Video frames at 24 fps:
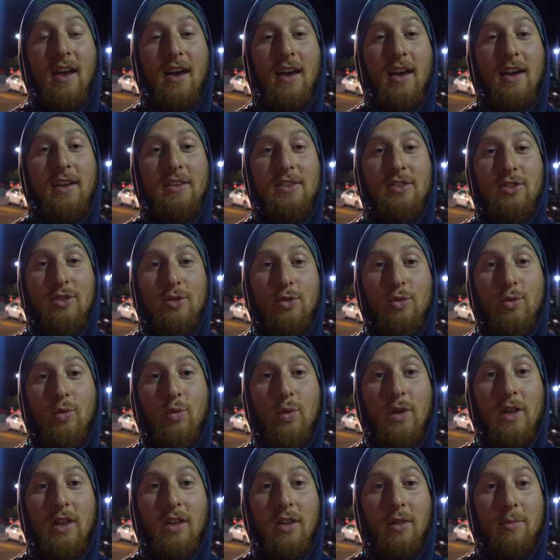uh, you
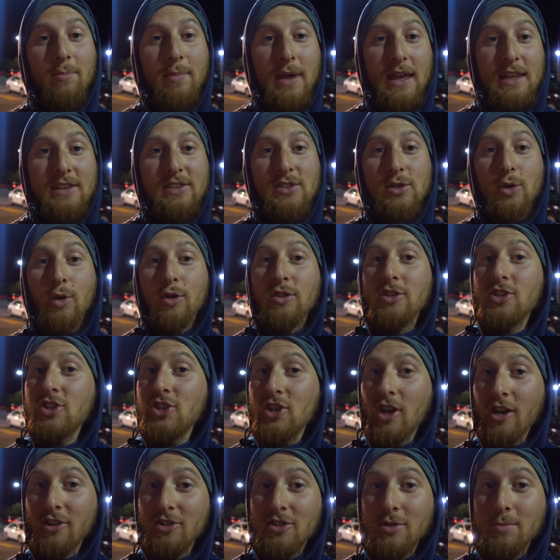will base your
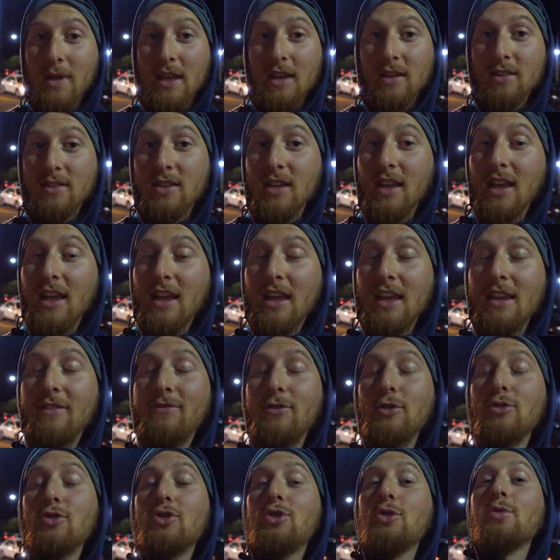judgment,
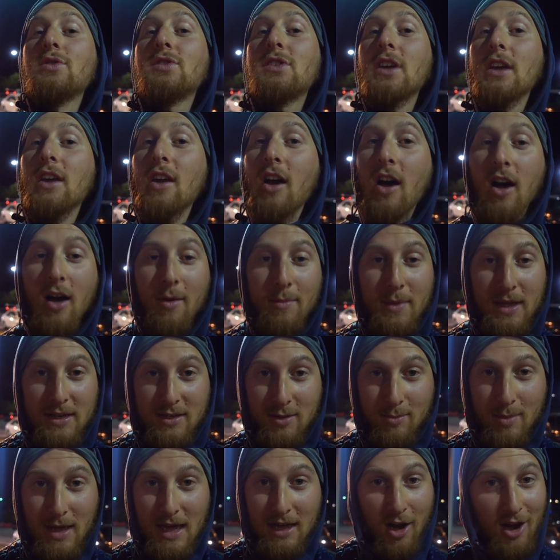if you choose to comment
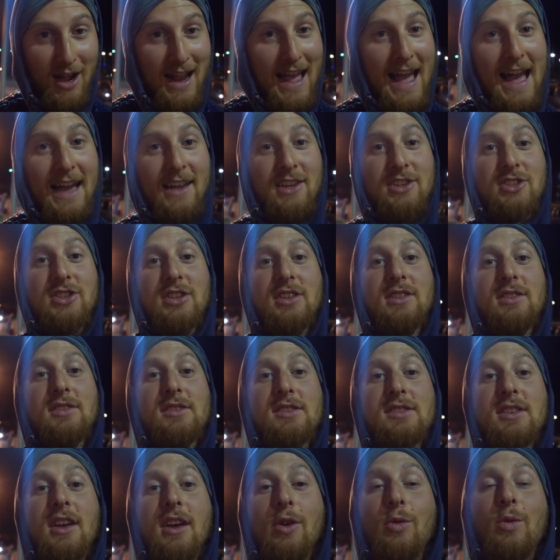about our
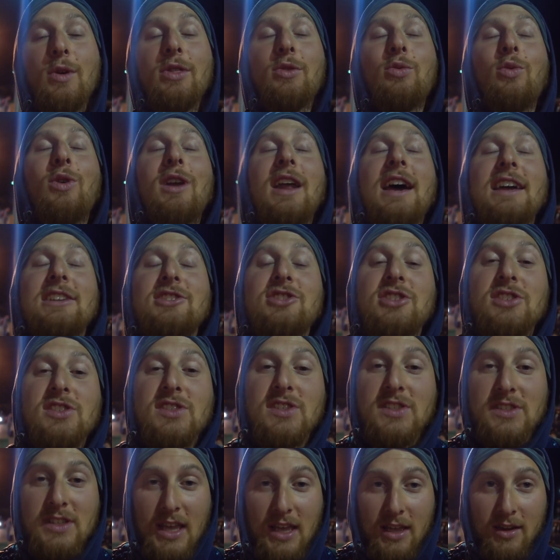actions, with what I
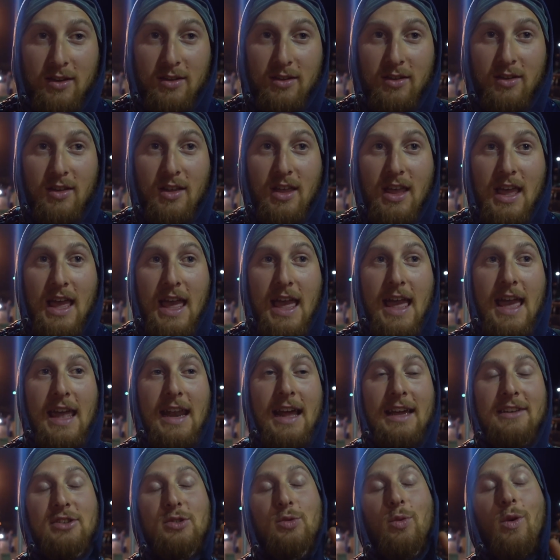just said. And
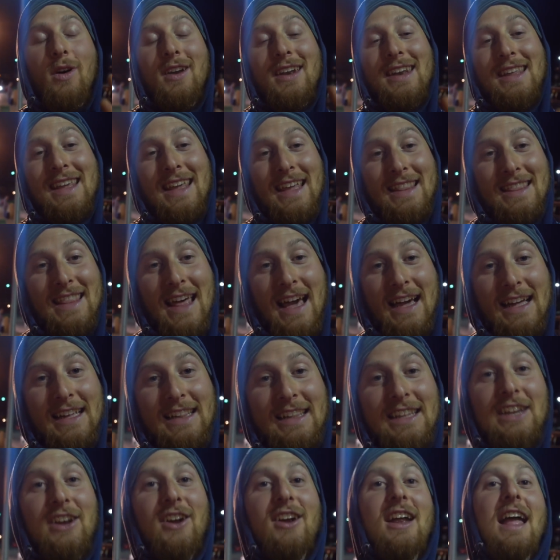I just wanted to get that
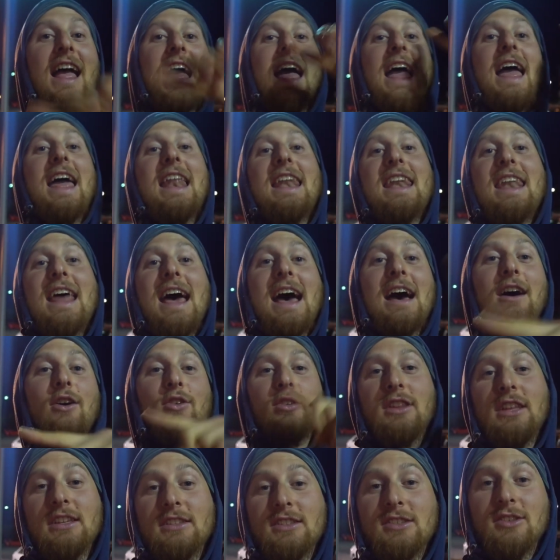clear. And now
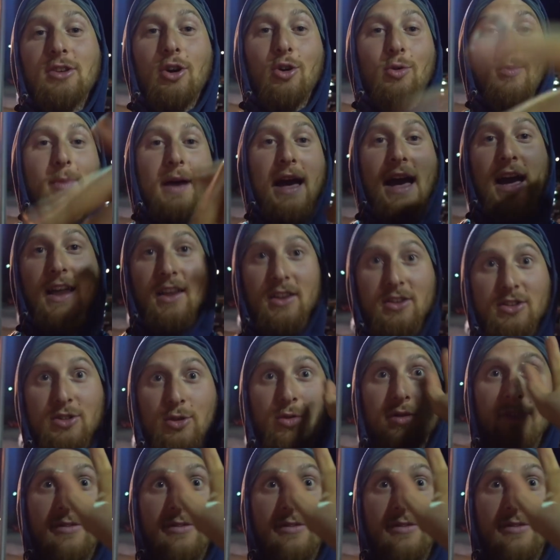let's go back to